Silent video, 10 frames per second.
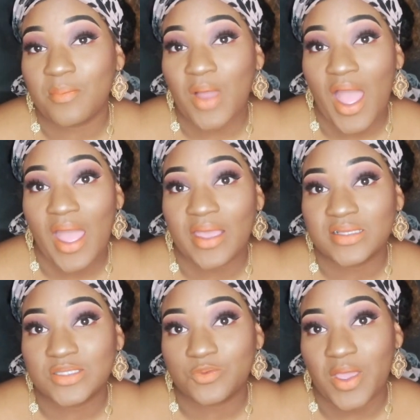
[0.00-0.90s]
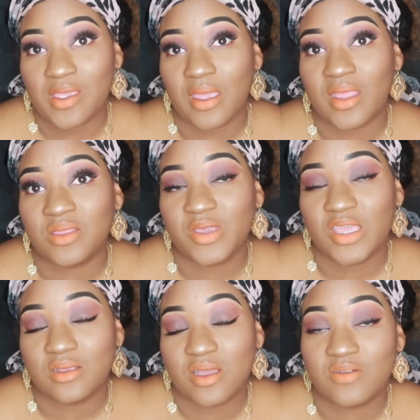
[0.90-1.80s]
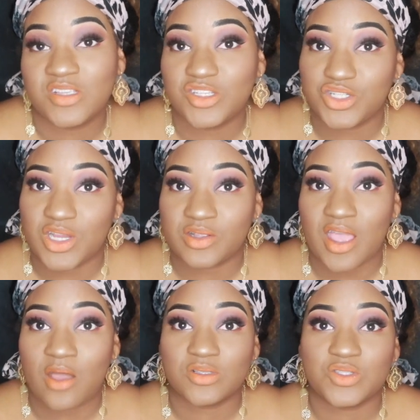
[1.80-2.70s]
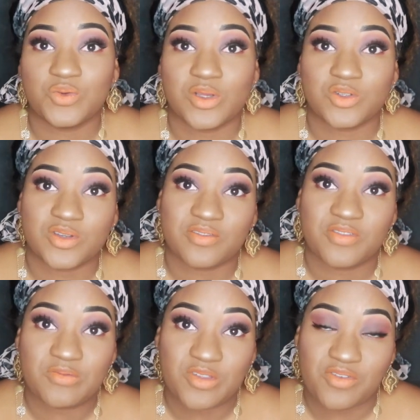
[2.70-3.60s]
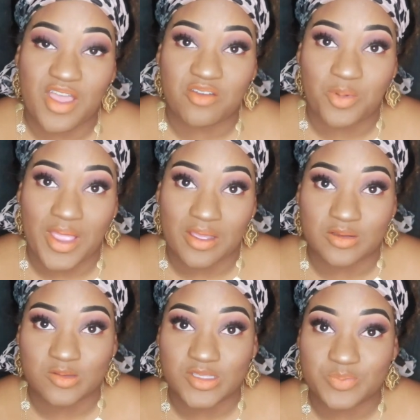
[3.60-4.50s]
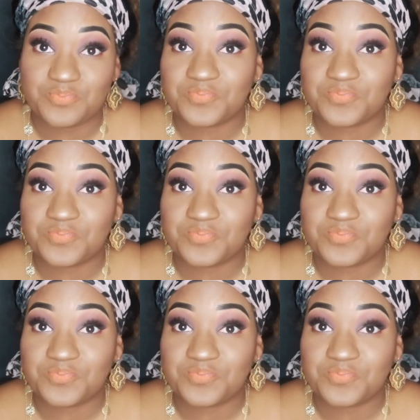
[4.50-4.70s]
my highest weight in the beginning of this journey, I was two hundred fifty-five pounds.